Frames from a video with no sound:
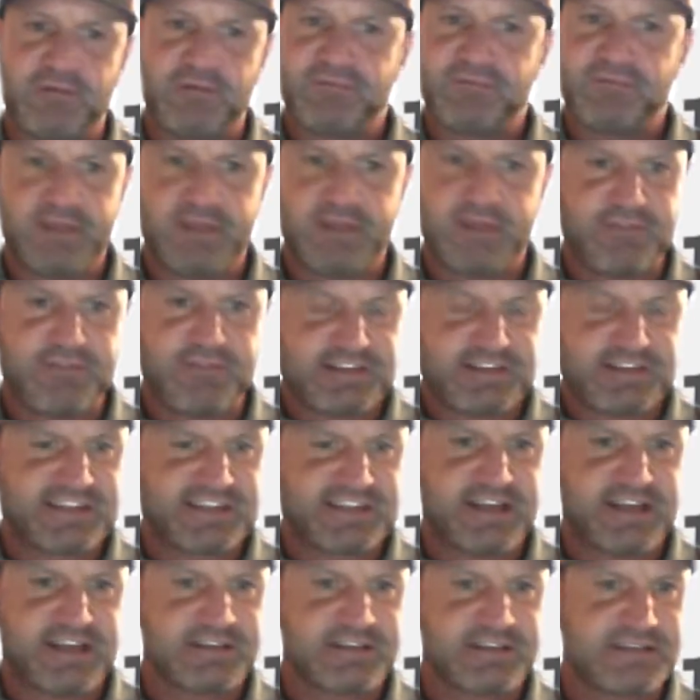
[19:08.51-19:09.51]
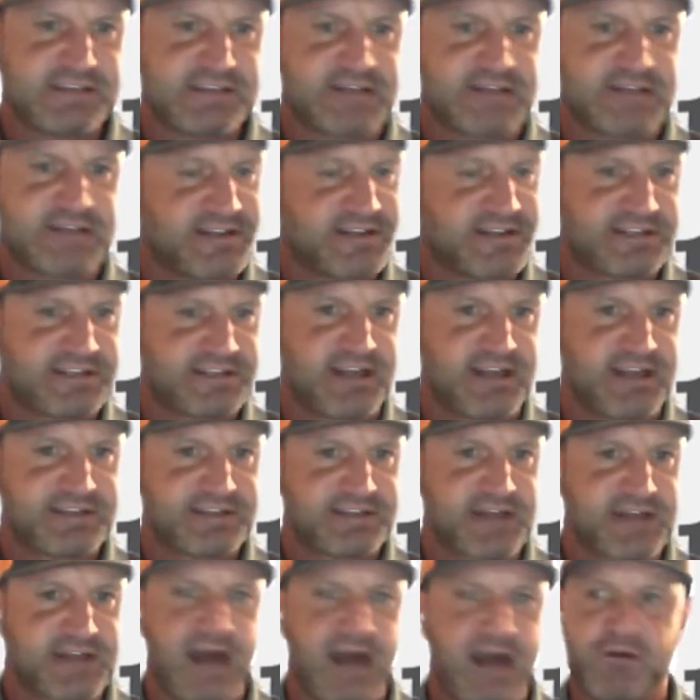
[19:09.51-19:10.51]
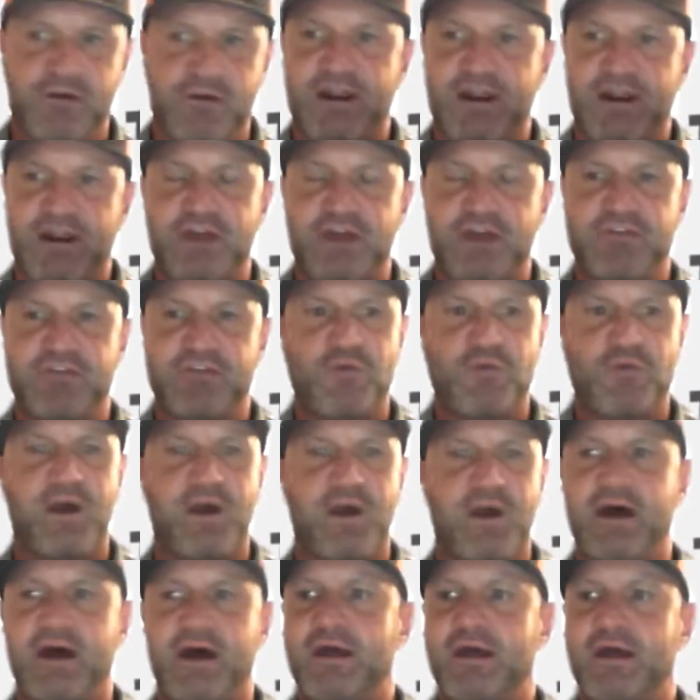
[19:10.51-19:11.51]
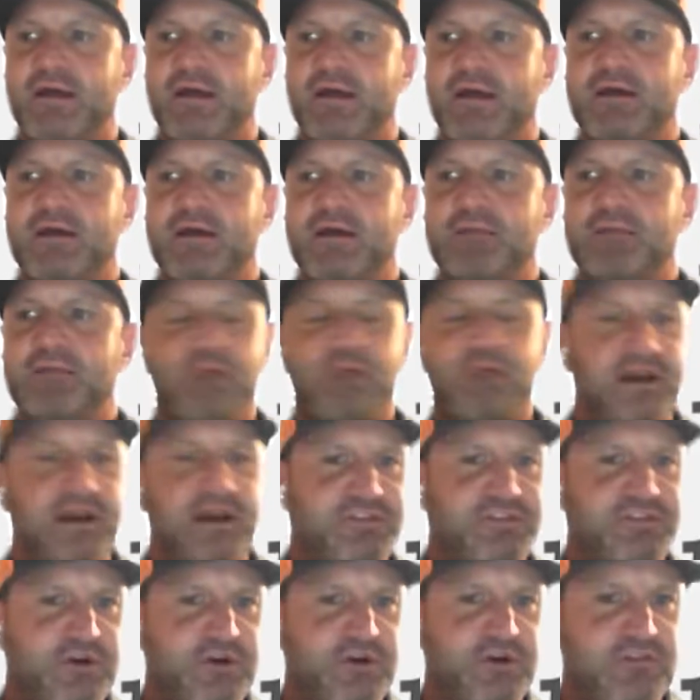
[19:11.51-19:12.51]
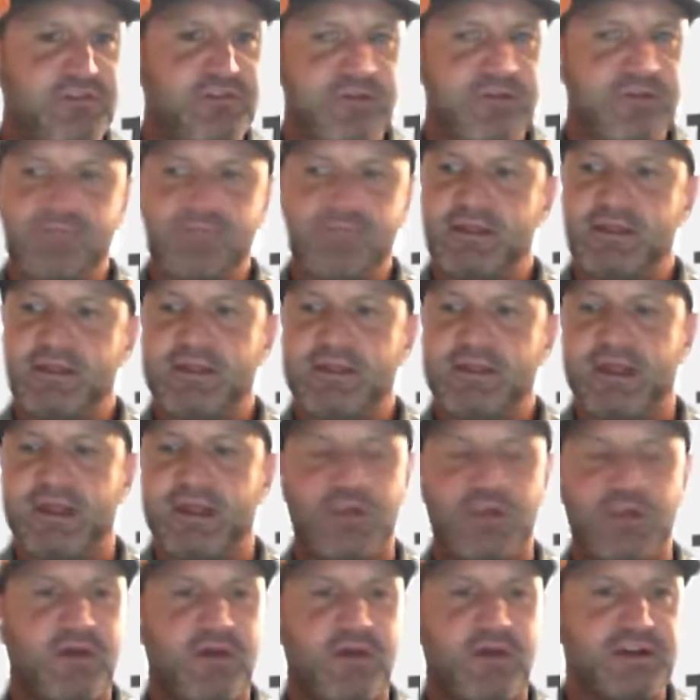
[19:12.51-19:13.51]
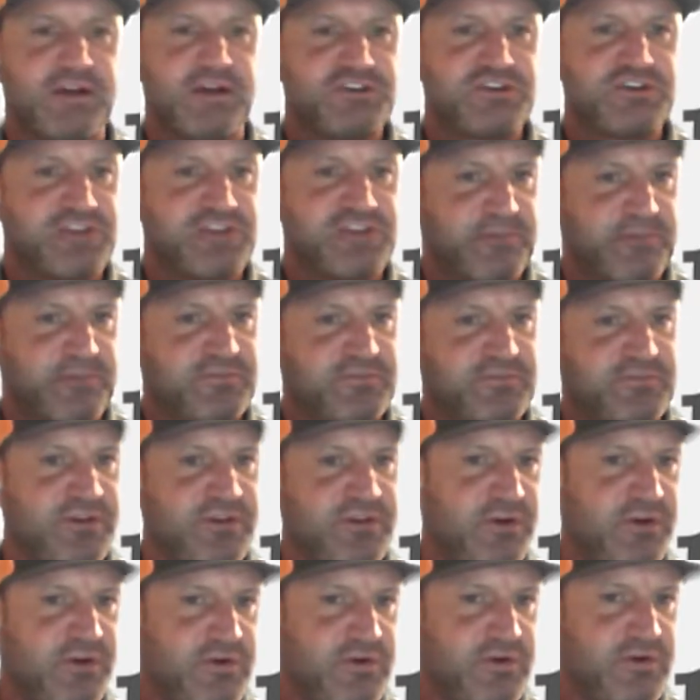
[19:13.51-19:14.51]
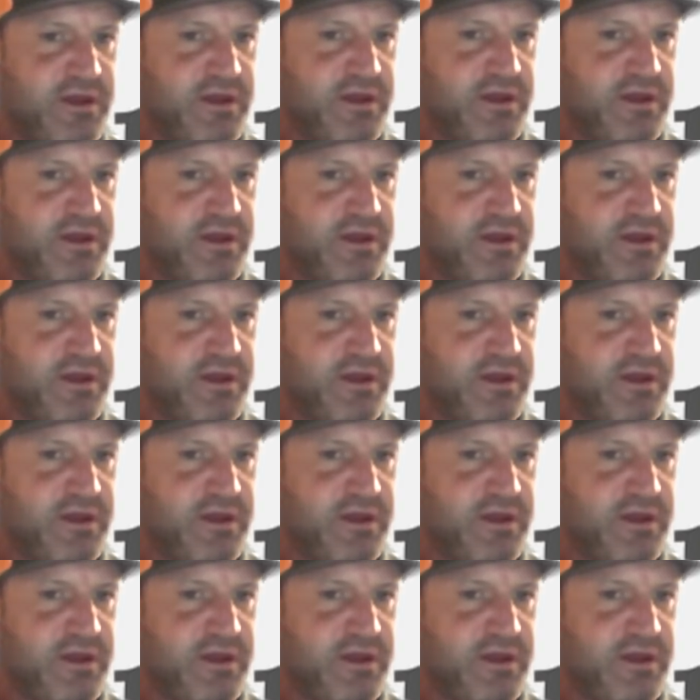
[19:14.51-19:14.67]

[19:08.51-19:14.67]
If it's 6, take 6. I don't care if you want to putt 2 of them and you want to chip 2.